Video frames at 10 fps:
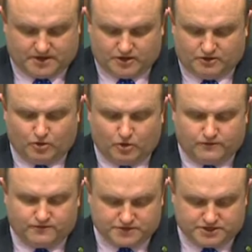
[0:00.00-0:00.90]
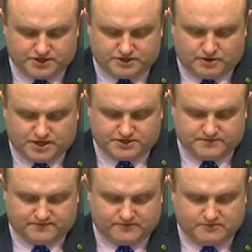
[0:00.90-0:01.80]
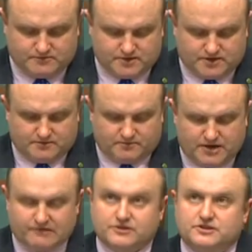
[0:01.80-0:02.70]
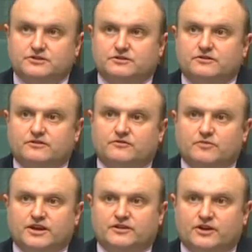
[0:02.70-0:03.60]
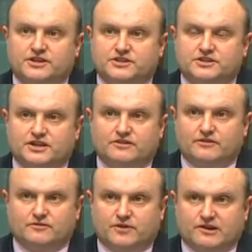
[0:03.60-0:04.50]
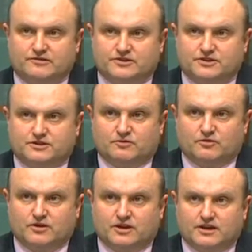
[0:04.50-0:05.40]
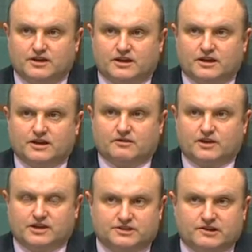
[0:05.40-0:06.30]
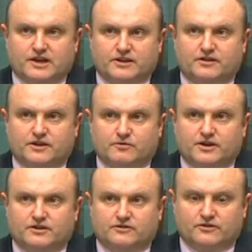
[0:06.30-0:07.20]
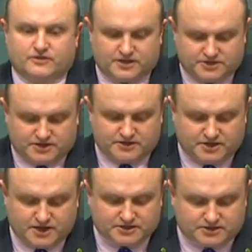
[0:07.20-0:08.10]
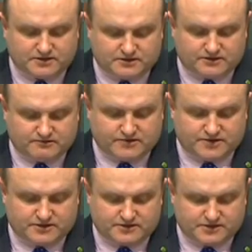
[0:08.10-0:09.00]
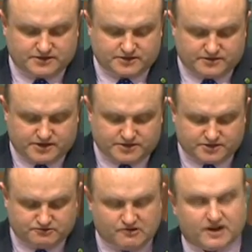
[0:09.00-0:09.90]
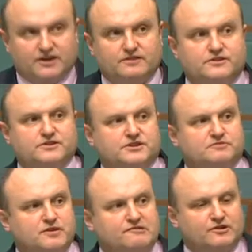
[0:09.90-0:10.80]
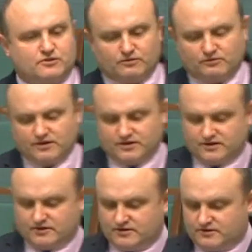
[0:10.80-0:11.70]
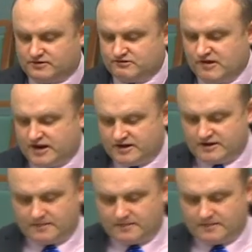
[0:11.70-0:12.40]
An awful situation for parents to be in. I actually said to the parents, I said, well, is there anything we can do? And they said, yes, there is. There's a drug. There's this miracle drug.